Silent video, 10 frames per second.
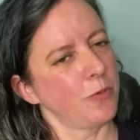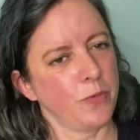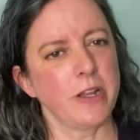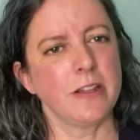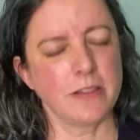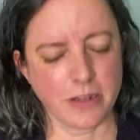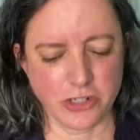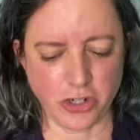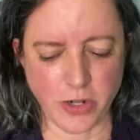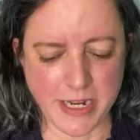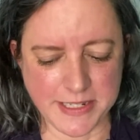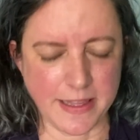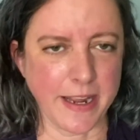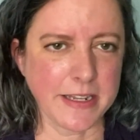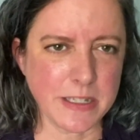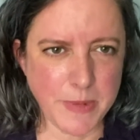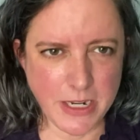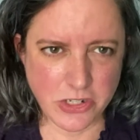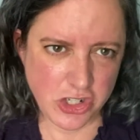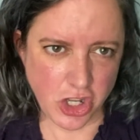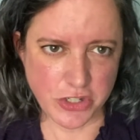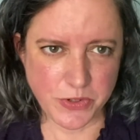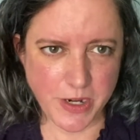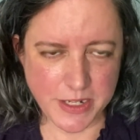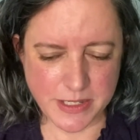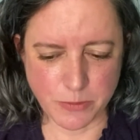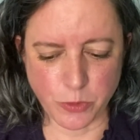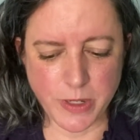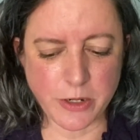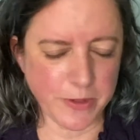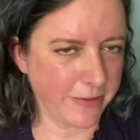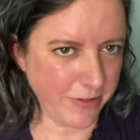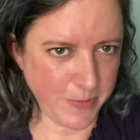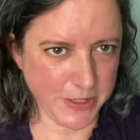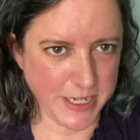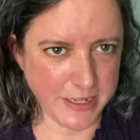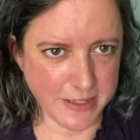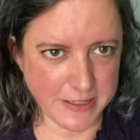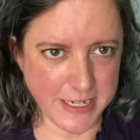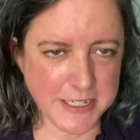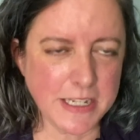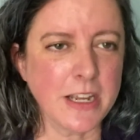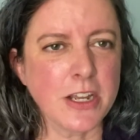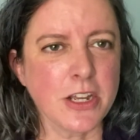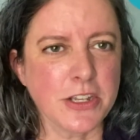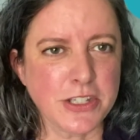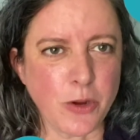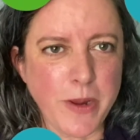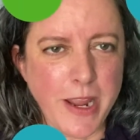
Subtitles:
really luxurious lion's mane. She's also got some greenery from her daylilies. So we